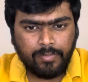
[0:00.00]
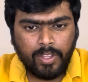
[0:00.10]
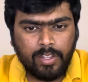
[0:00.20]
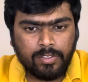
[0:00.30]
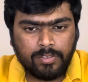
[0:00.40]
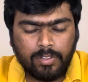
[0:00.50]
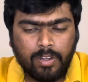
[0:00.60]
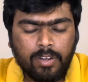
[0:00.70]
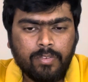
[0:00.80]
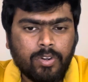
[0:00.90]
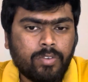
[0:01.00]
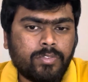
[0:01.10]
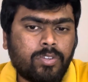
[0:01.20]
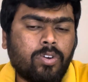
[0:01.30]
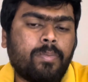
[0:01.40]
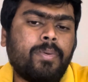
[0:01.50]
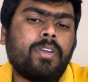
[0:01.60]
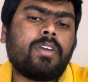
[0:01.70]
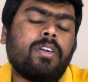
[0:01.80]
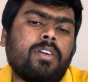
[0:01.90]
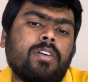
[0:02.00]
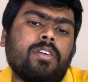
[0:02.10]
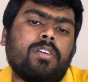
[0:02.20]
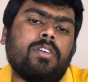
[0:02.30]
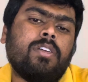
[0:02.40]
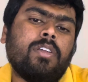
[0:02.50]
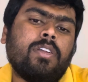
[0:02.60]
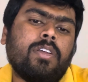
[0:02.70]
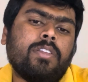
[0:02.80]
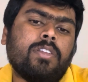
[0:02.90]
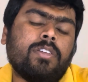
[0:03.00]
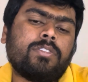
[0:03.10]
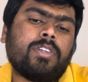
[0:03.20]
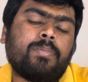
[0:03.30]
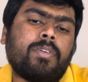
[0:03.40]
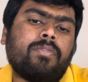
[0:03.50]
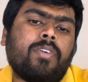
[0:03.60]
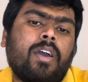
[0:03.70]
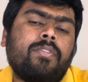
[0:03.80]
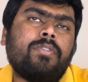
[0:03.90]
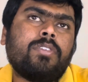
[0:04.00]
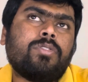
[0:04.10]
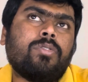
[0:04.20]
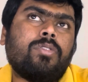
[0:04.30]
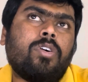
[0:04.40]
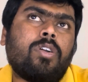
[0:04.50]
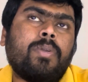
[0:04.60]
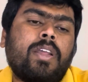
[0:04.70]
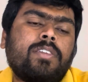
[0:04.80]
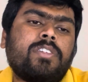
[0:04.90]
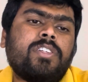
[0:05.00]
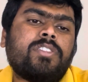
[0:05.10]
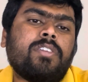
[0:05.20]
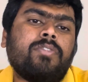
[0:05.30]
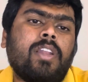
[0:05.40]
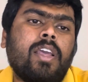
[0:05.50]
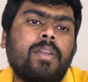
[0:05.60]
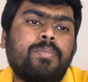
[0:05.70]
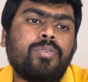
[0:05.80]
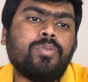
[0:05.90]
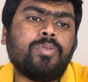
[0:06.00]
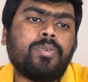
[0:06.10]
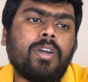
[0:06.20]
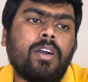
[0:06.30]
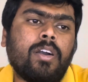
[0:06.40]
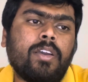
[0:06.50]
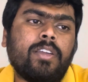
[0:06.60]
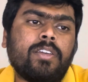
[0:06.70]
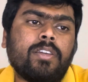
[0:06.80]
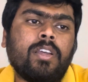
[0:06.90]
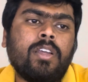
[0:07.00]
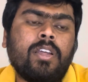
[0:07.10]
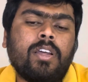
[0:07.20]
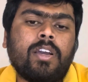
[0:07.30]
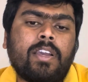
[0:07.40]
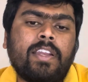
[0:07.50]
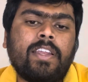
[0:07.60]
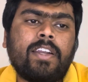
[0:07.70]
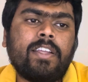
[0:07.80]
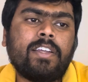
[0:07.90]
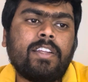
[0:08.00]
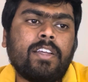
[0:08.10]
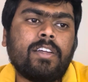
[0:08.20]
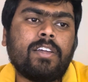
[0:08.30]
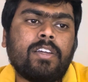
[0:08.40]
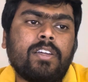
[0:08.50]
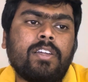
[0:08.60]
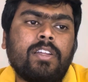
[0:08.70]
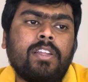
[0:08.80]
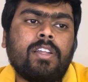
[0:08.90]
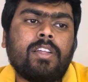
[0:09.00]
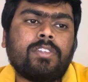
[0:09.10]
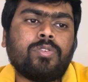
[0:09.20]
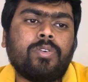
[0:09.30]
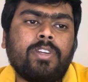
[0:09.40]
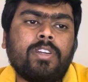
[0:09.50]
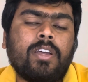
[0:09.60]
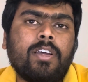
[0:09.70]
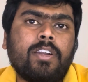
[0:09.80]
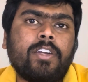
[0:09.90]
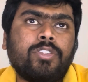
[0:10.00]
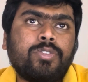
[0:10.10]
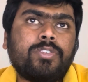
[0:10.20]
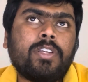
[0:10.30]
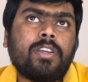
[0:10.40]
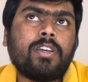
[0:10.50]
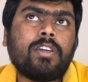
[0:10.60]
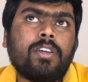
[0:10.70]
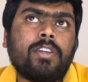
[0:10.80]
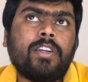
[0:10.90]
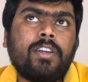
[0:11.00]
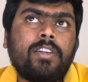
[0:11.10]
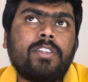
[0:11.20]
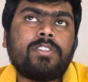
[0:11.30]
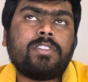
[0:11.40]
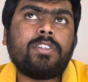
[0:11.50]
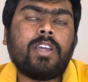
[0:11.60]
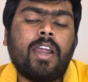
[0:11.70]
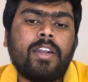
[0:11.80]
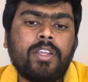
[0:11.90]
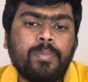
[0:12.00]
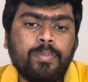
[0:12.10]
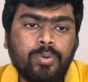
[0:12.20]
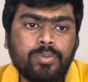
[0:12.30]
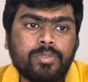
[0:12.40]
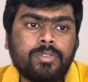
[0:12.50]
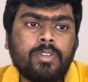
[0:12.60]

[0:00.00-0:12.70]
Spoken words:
is one of the topic in the chapter 5. So normalization will help you in creating reducing redundancy and improves